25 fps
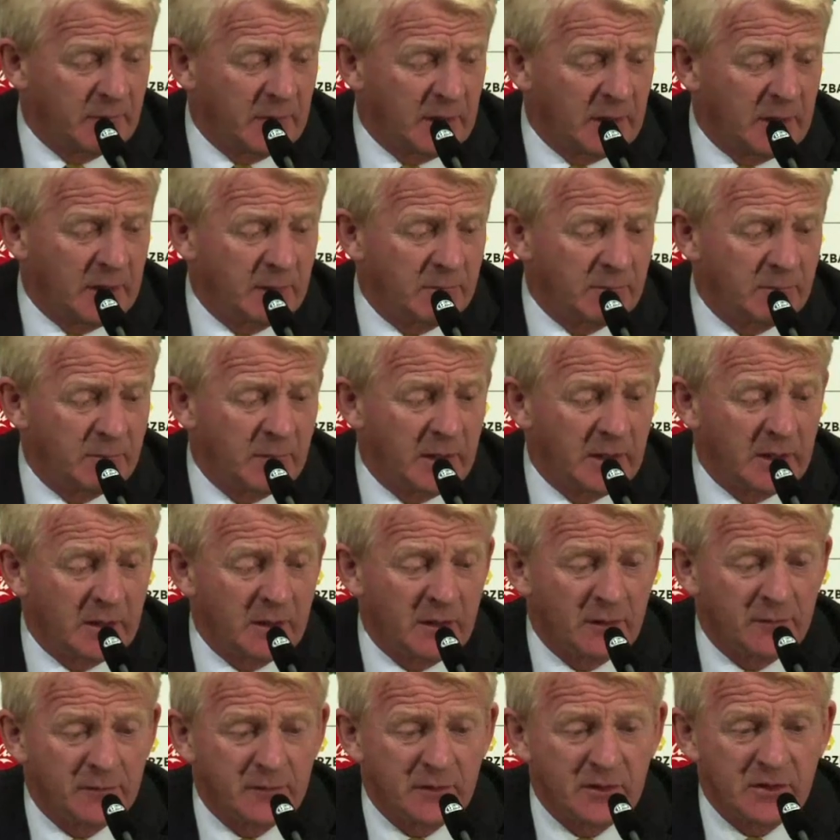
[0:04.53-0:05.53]
um, but I'd
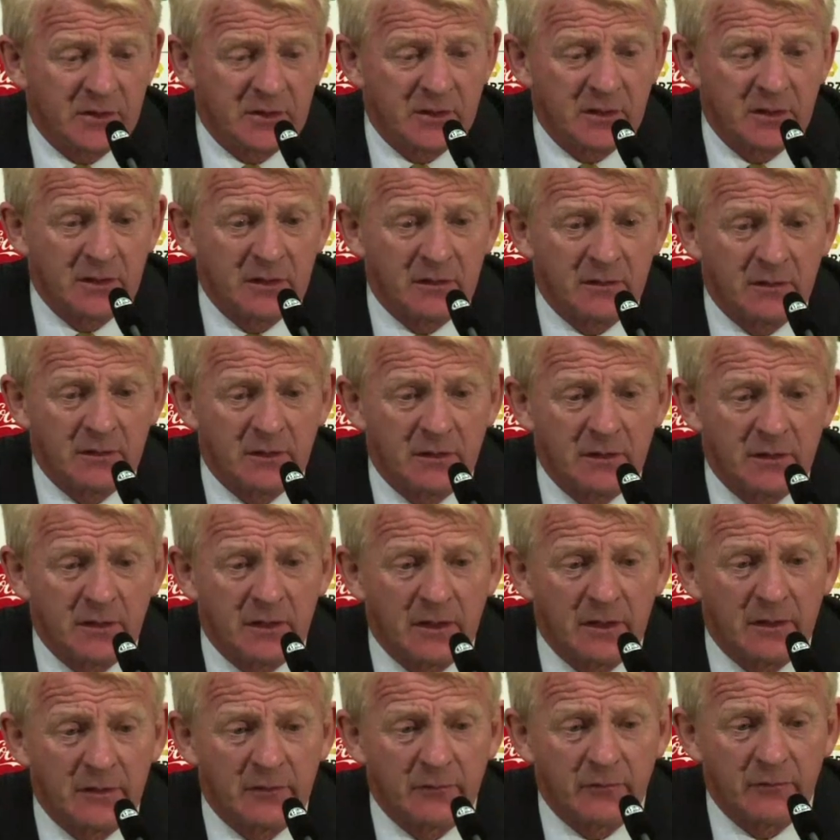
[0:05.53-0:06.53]
love to see the
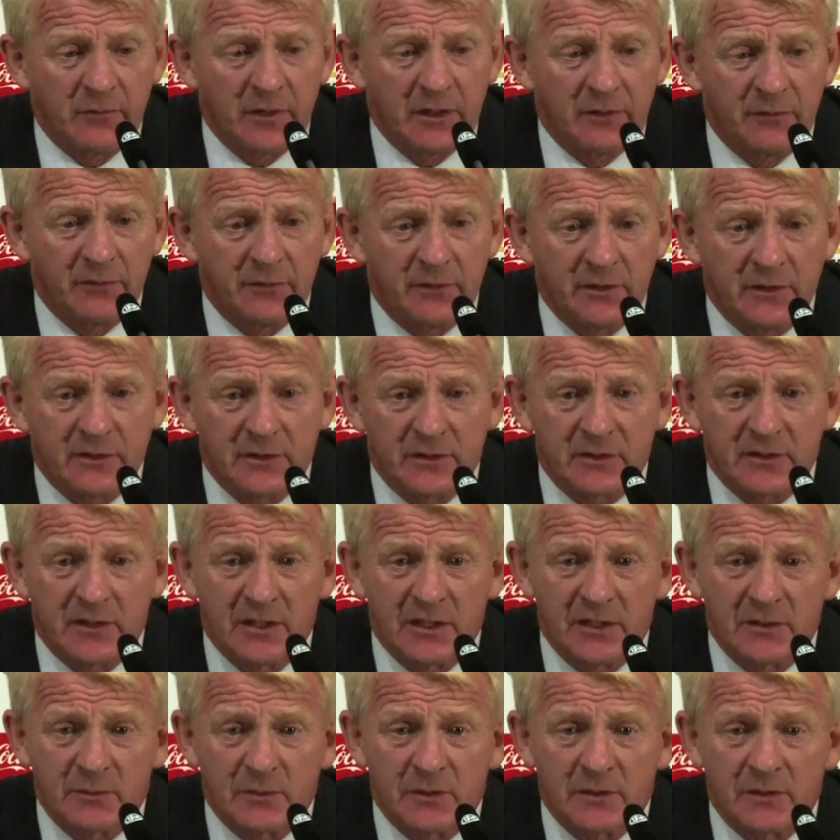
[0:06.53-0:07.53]
uh, referee's
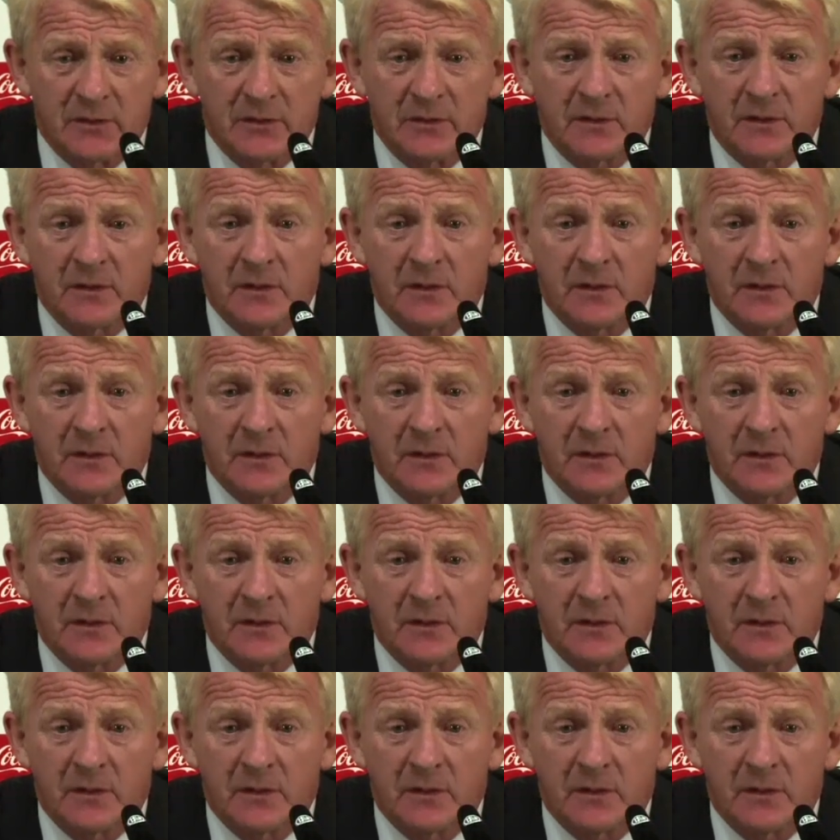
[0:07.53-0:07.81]
assessment